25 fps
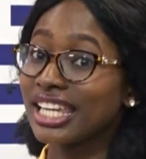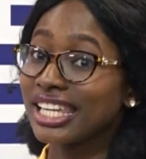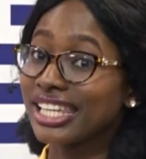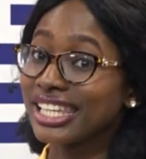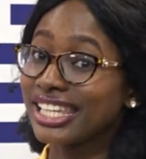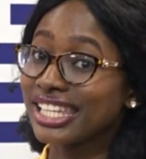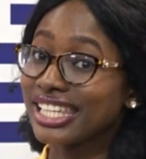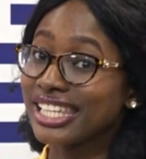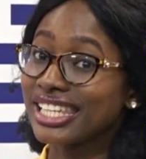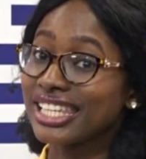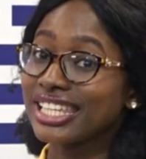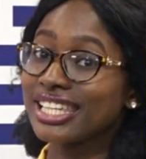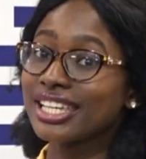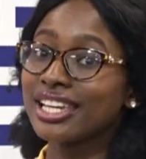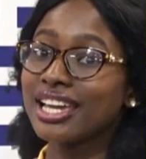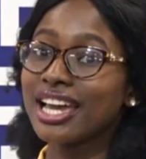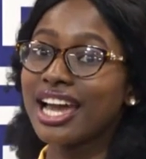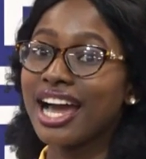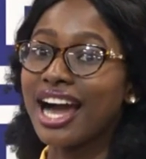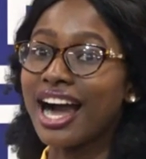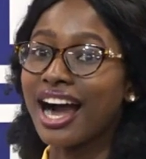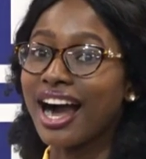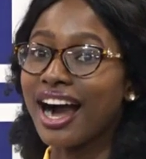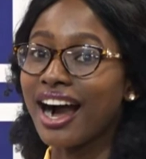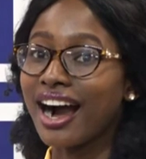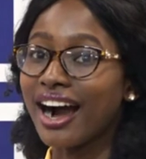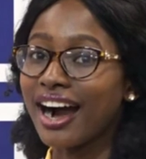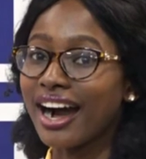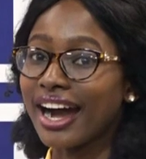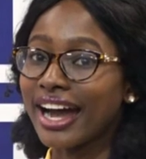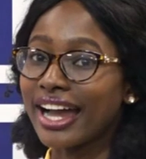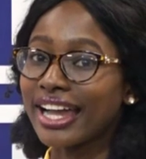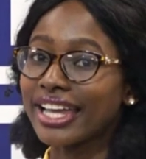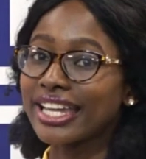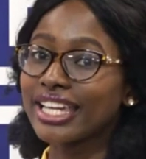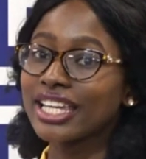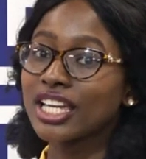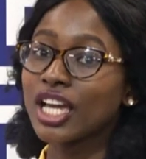E,
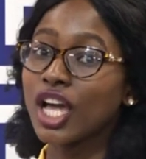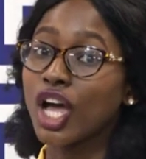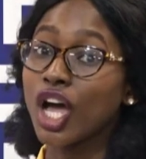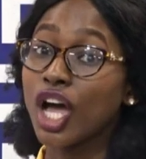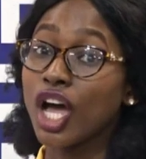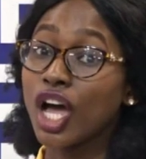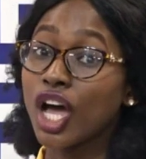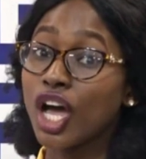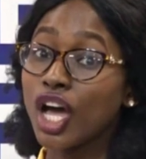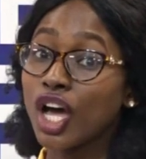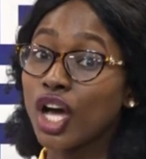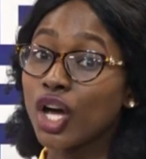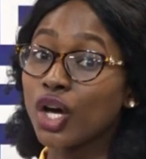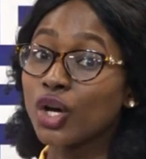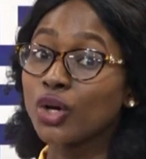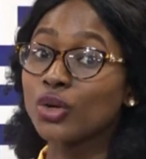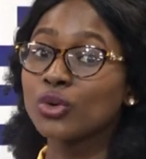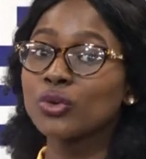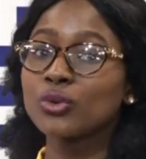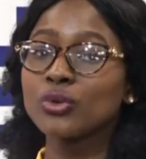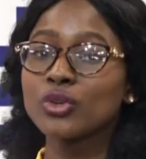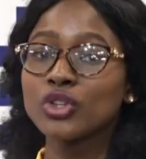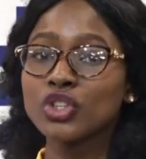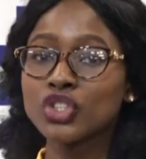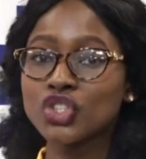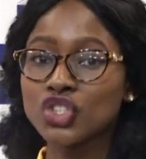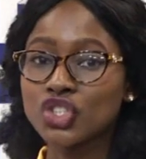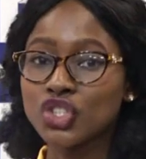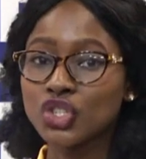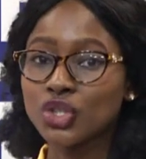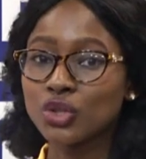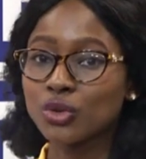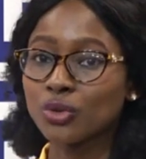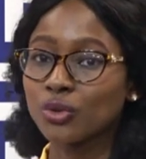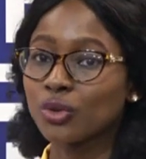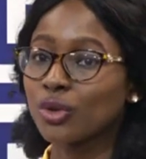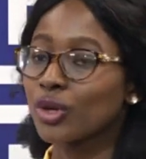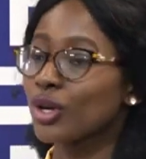I, O,
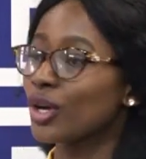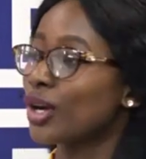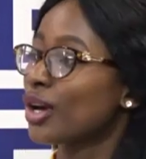U.